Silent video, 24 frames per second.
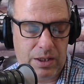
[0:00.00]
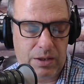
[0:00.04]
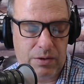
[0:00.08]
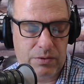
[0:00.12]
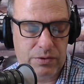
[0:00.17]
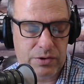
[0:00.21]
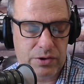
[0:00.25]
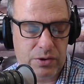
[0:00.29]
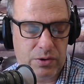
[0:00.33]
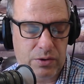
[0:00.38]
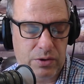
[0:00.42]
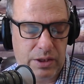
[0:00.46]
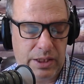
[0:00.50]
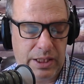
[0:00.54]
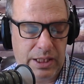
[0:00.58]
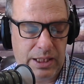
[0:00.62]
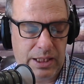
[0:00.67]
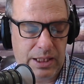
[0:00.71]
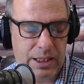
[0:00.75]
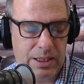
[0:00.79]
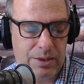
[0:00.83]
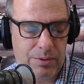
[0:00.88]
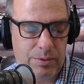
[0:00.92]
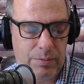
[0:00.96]

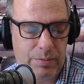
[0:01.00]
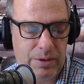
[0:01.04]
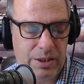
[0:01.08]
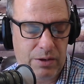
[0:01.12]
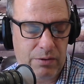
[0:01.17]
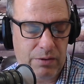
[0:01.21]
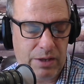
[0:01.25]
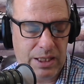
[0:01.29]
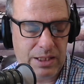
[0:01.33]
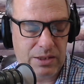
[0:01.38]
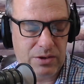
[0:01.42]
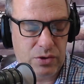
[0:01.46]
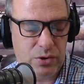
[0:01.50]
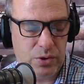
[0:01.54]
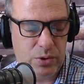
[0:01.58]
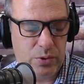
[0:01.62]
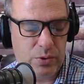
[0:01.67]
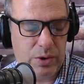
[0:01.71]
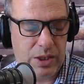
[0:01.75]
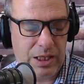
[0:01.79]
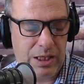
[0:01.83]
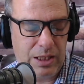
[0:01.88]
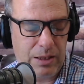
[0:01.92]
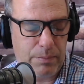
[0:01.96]
certainly it would be great to
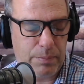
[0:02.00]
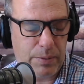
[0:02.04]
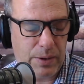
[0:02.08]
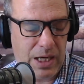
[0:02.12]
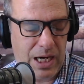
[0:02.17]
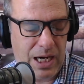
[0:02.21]
keep